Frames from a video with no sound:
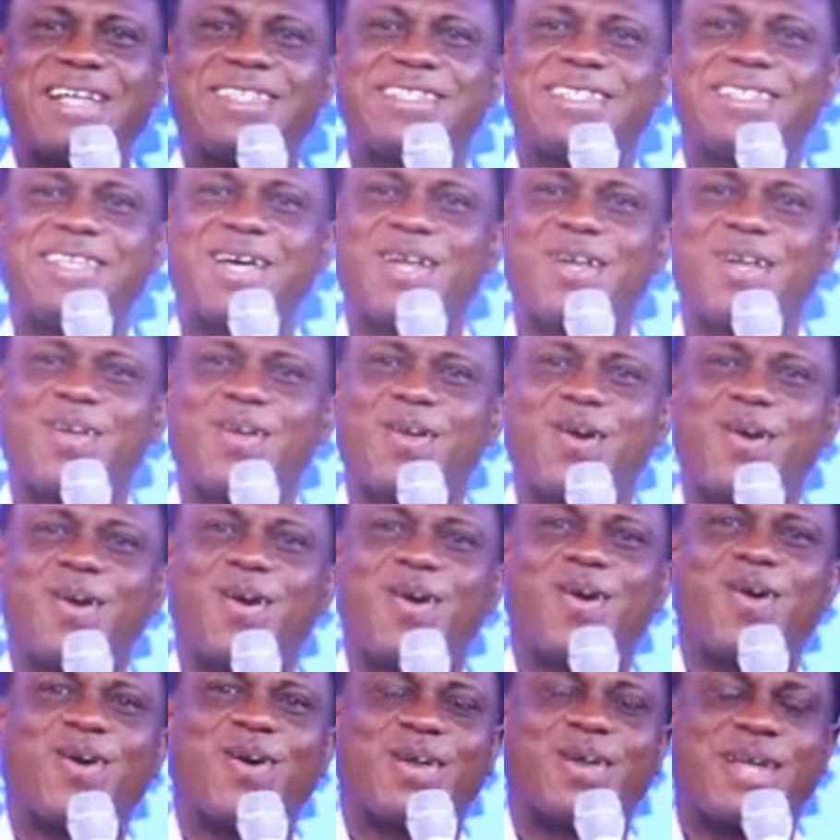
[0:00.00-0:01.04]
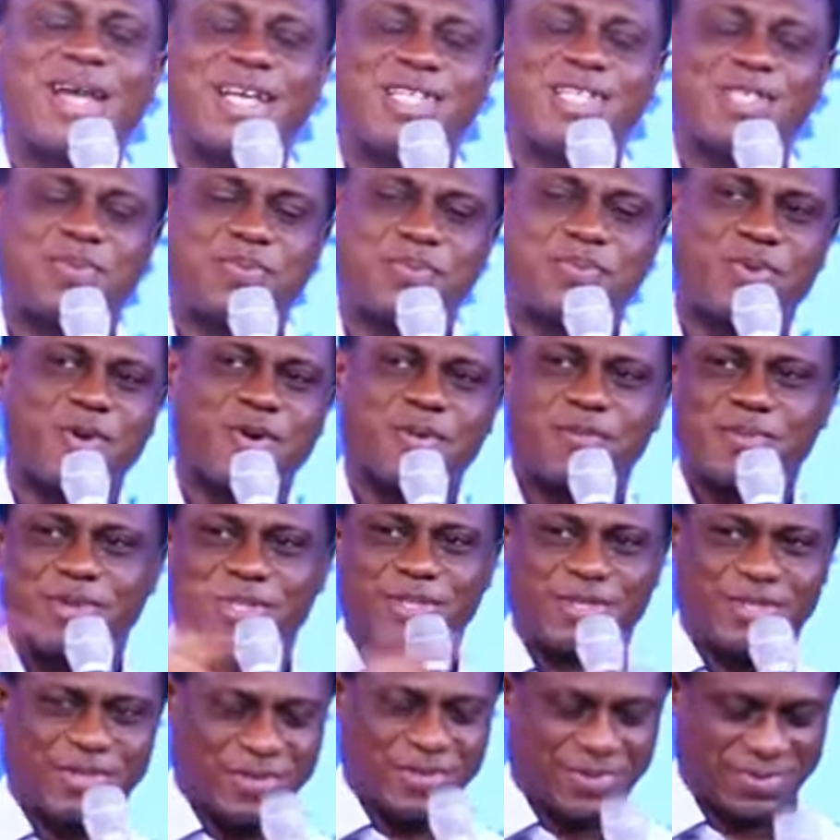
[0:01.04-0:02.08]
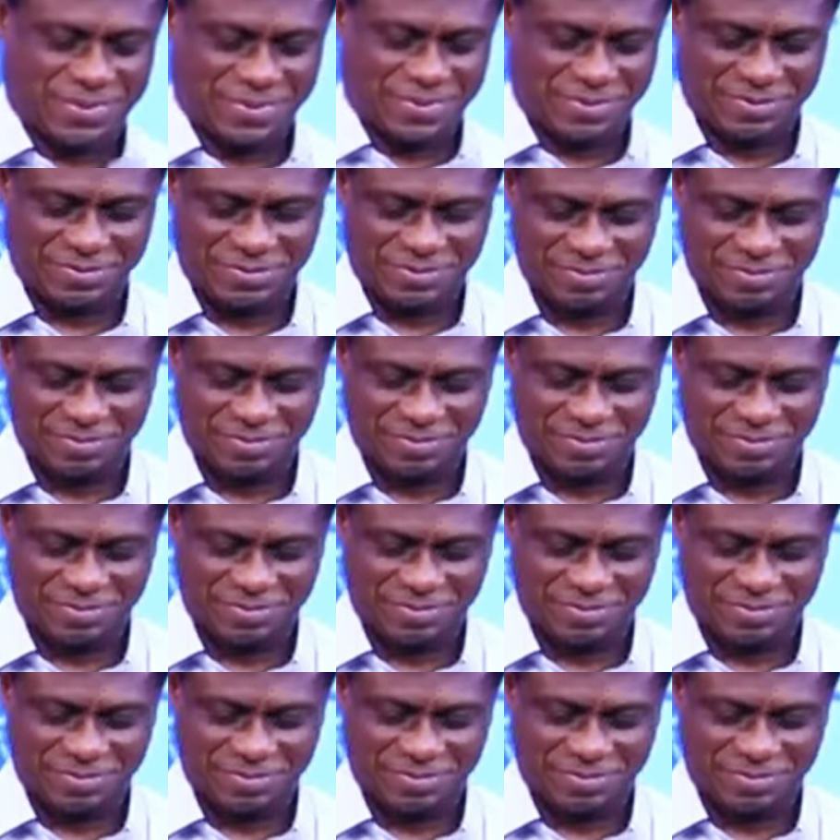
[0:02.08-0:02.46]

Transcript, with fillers: as the Lord has promised you.